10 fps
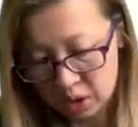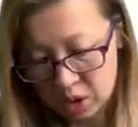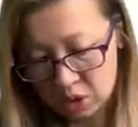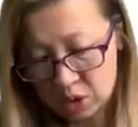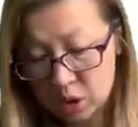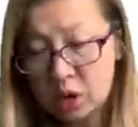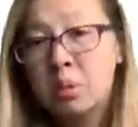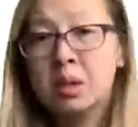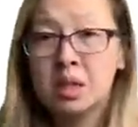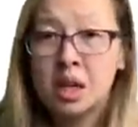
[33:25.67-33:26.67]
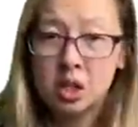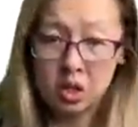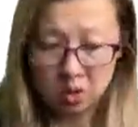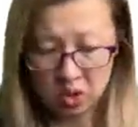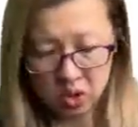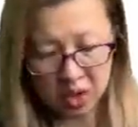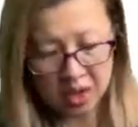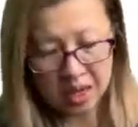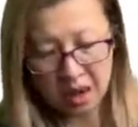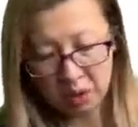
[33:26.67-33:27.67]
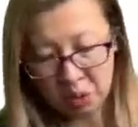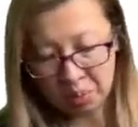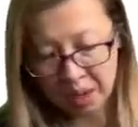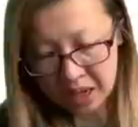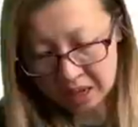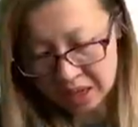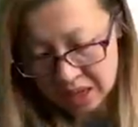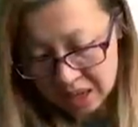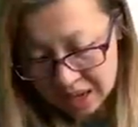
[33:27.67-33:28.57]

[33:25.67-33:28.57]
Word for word: your documentation is what's going to save your bacon.